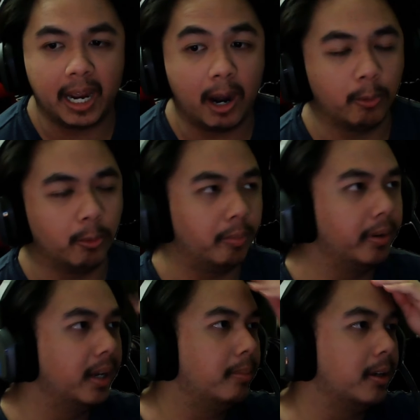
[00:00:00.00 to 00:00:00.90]
how it will
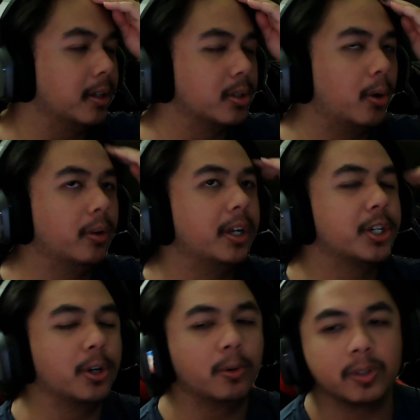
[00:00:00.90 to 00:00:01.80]
play, because all they
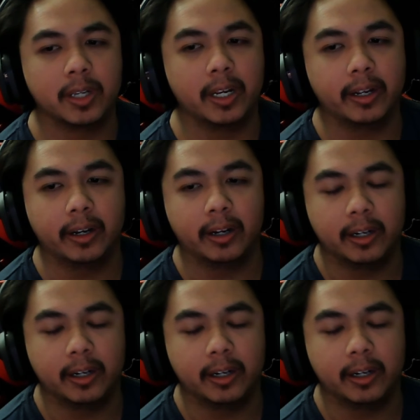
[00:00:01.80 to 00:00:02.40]
shown was like